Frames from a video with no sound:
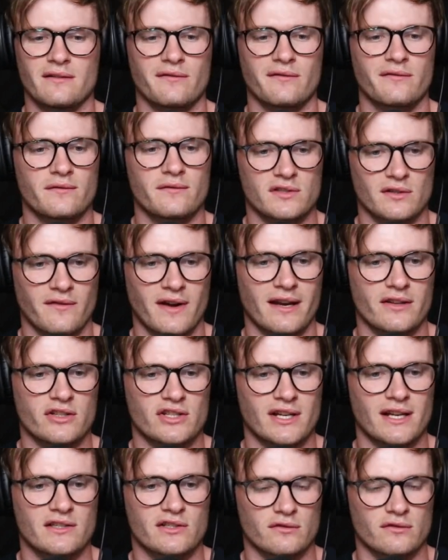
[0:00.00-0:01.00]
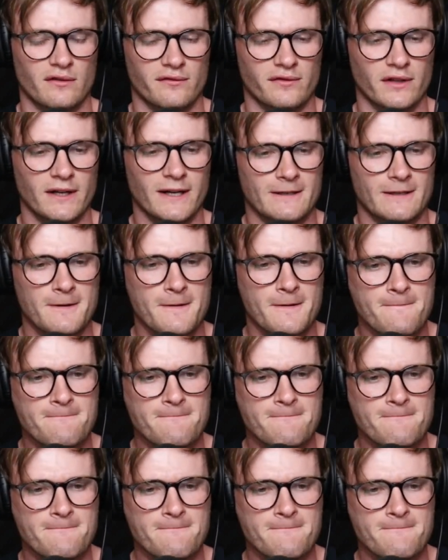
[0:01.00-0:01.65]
now that you've sort of had a chance to reflect?